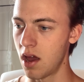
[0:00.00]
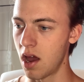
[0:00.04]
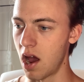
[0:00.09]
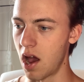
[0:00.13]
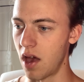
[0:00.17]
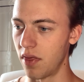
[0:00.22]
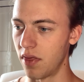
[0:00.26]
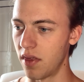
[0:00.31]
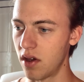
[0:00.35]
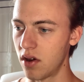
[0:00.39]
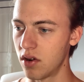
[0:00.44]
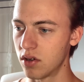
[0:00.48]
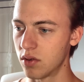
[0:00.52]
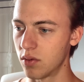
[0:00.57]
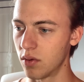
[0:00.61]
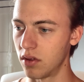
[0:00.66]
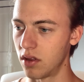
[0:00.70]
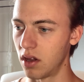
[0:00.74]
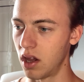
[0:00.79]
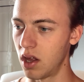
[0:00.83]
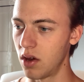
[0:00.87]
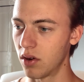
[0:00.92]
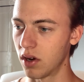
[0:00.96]
and those with
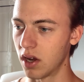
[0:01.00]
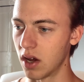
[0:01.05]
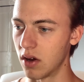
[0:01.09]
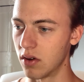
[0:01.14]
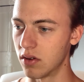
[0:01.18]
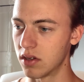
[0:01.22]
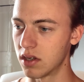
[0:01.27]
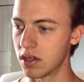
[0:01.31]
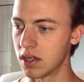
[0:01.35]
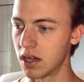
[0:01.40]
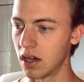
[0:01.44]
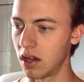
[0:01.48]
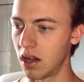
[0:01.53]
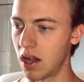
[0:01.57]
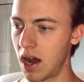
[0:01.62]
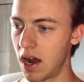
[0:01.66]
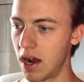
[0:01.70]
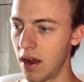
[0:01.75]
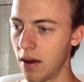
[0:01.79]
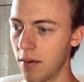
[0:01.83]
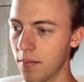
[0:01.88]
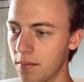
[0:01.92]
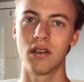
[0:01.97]
the logos still higher.